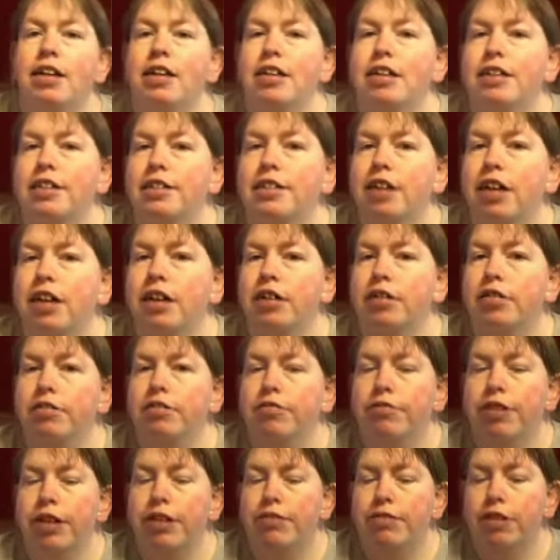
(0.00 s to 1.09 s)
So
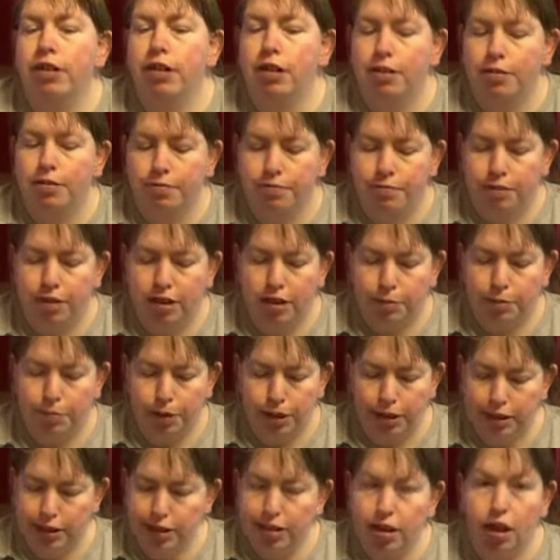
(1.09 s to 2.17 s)
we were going to buy
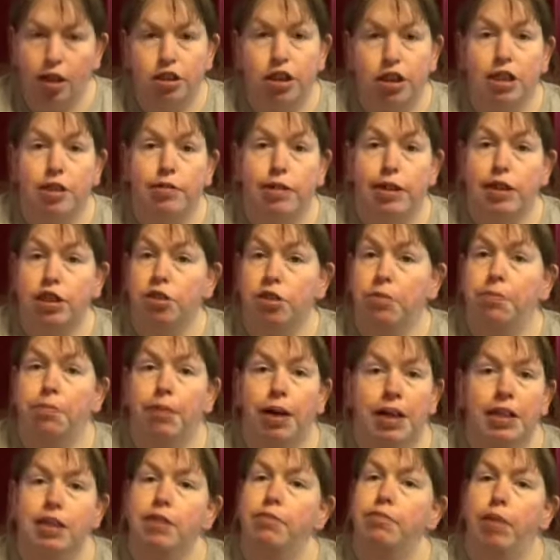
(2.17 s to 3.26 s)
this Our Generation
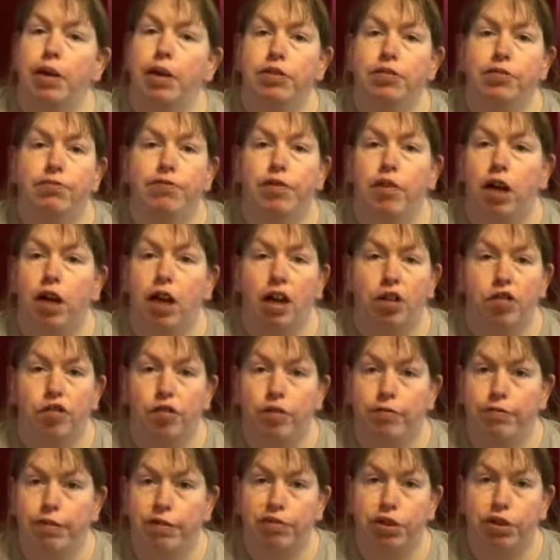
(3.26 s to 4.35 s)
massive bundle for
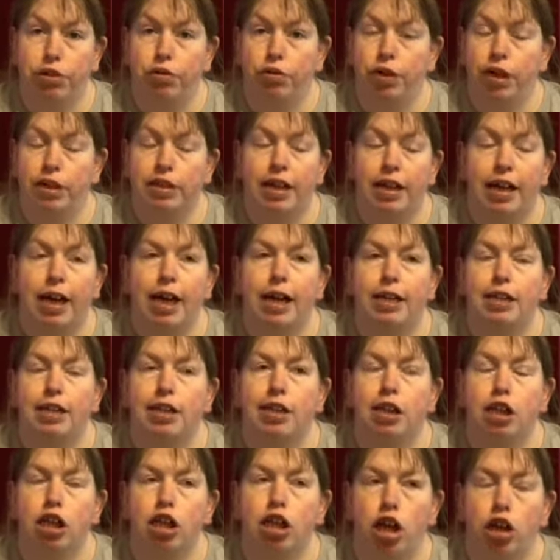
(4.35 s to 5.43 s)
150 quid. It had
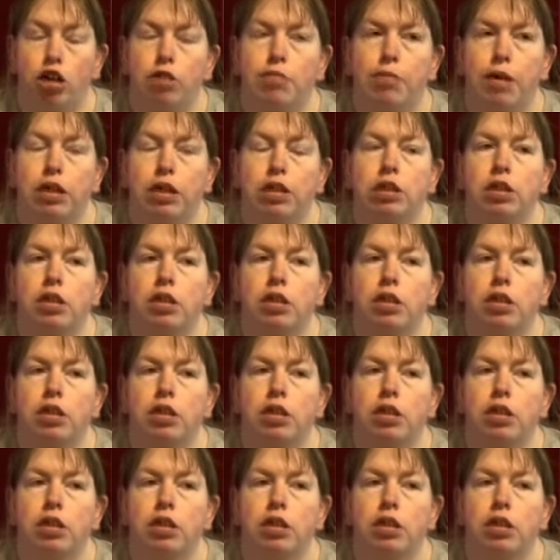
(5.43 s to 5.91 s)
so much.